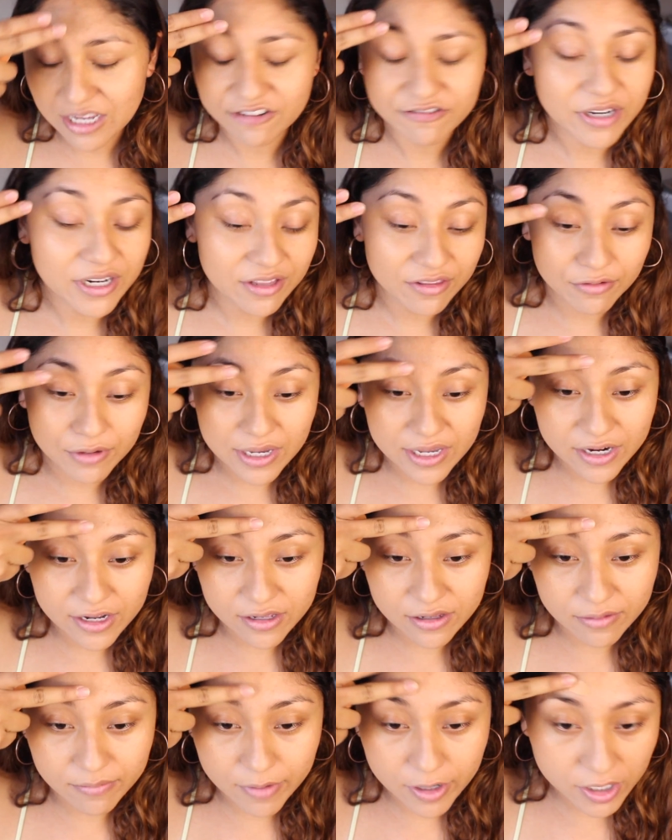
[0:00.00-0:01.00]
I
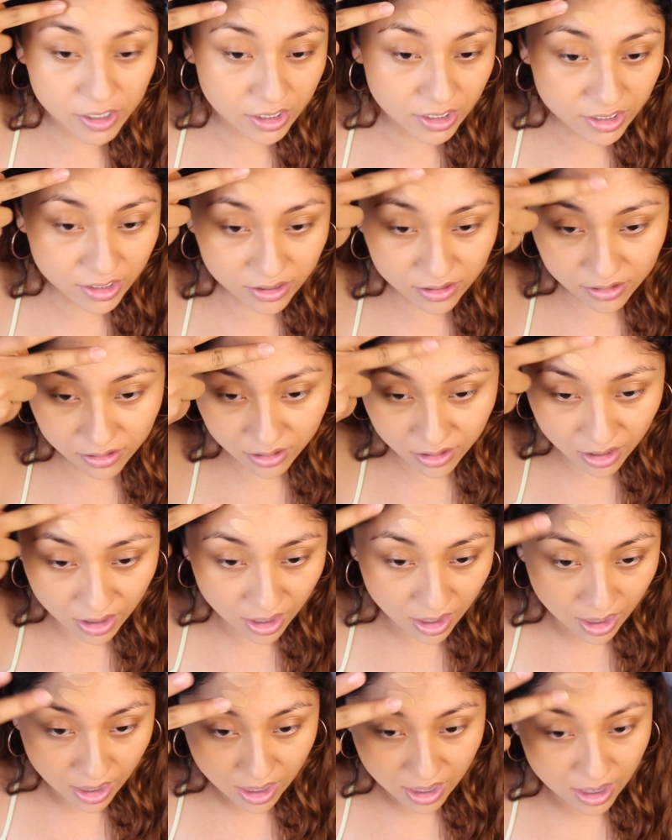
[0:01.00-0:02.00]
graduated in marketing
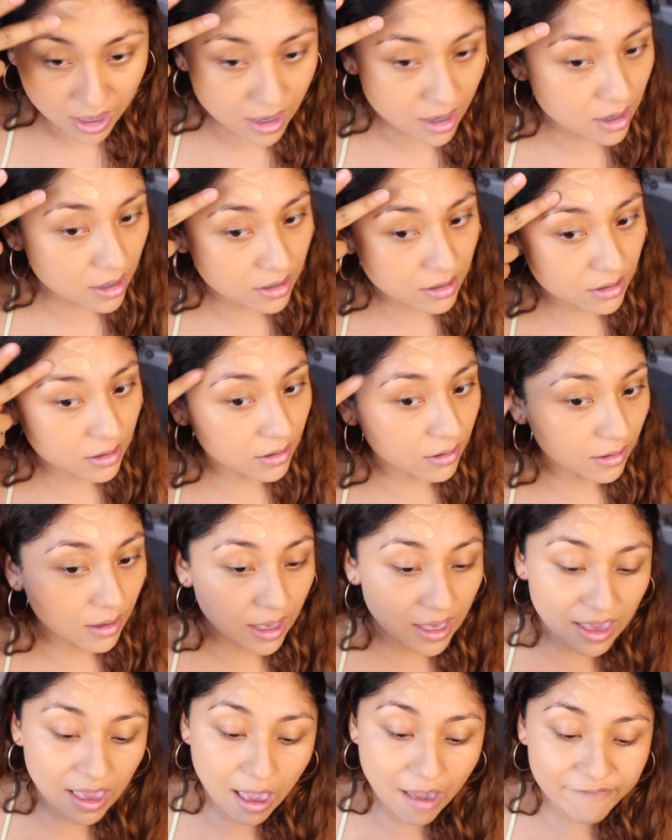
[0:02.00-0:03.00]
and
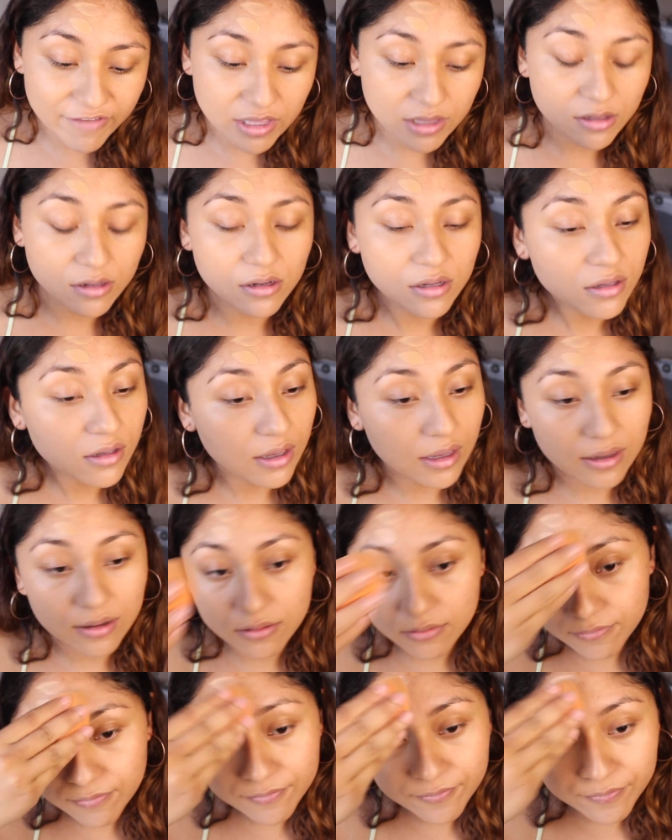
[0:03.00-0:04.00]
I haven't done
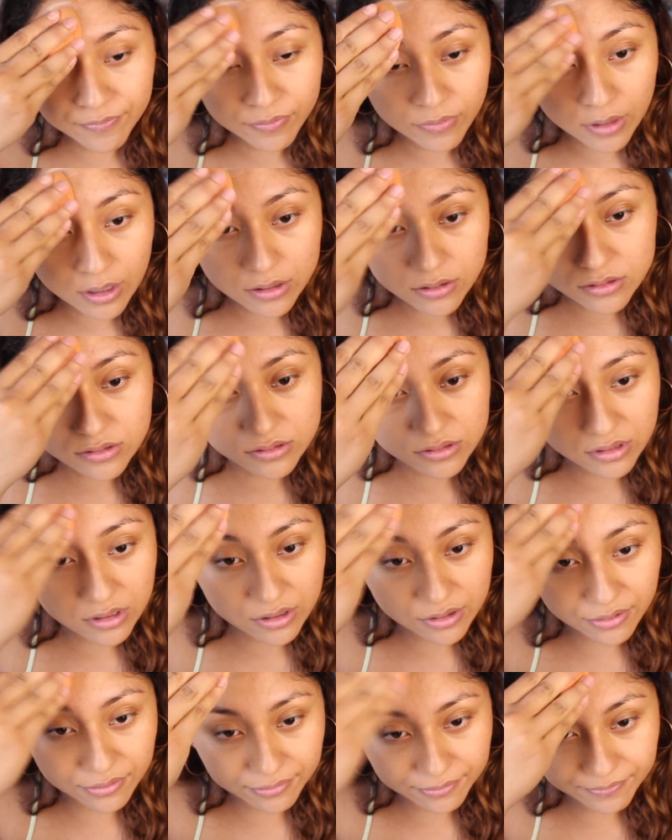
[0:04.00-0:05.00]
that,
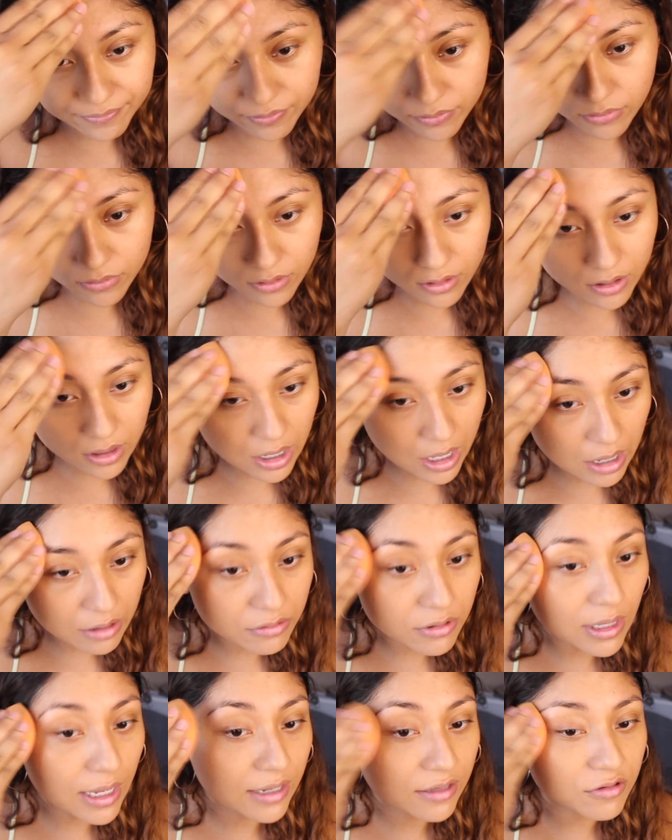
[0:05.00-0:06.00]
so I
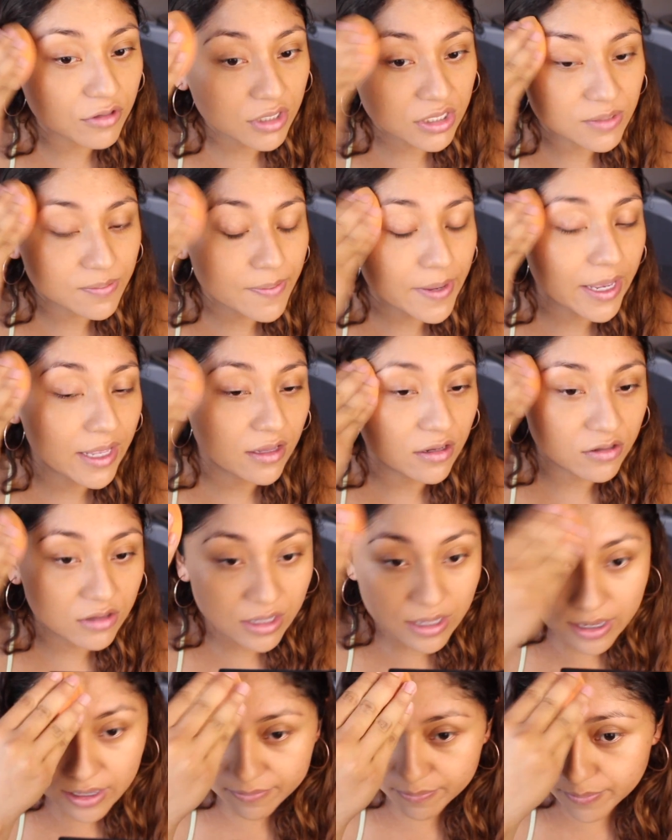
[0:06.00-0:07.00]
would like to expand
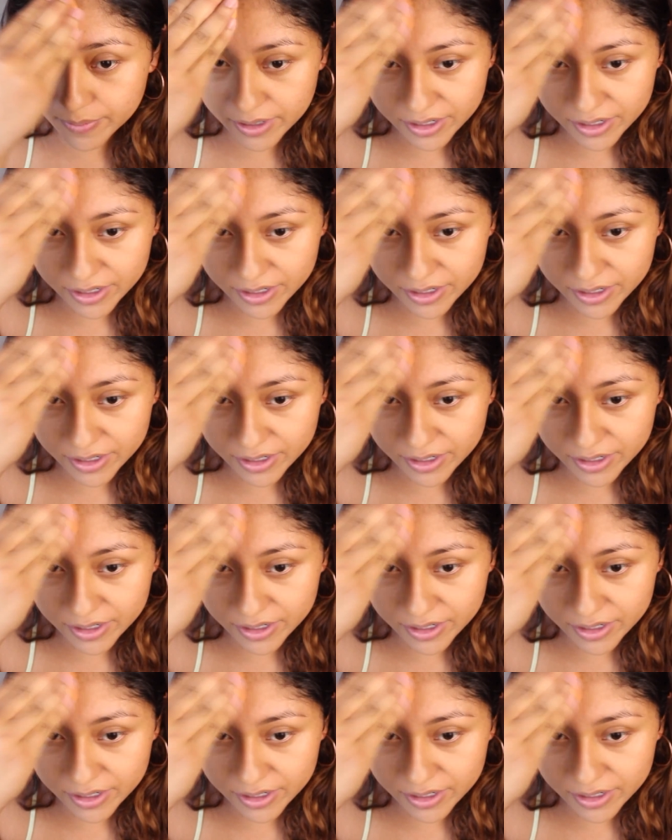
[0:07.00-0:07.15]
on that.